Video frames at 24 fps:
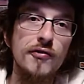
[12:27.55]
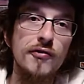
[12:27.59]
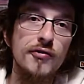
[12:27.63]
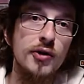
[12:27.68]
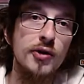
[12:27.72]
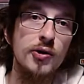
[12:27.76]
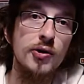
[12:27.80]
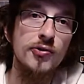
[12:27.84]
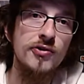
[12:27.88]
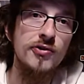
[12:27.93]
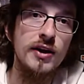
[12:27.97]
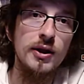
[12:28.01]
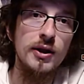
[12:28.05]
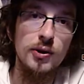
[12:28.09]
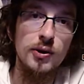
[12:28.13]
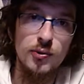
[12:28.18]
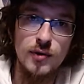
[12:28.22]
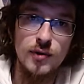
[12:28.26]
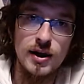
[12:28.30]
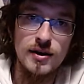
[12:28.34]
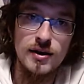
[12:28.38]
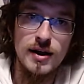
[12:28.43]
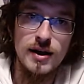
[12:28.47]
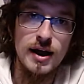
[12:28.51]
those
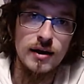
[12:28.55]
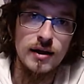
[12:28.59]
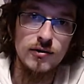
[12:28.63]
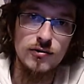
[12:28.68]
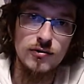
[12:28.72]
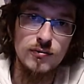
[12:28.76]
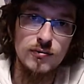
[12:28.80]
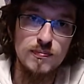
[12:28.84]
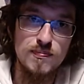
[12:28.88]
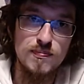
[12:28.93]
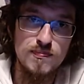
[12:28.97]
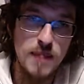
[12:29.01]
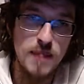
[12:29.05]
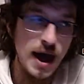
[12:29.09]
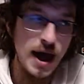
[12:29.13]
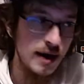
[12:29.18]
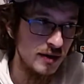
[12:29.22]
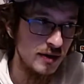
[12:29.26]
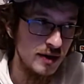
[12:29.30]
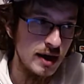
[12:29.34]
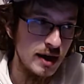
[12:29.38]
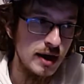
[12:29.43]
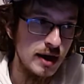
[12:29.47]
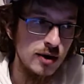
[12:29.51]
yellow-red decks back
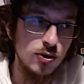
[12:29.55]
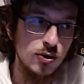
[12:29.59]
then,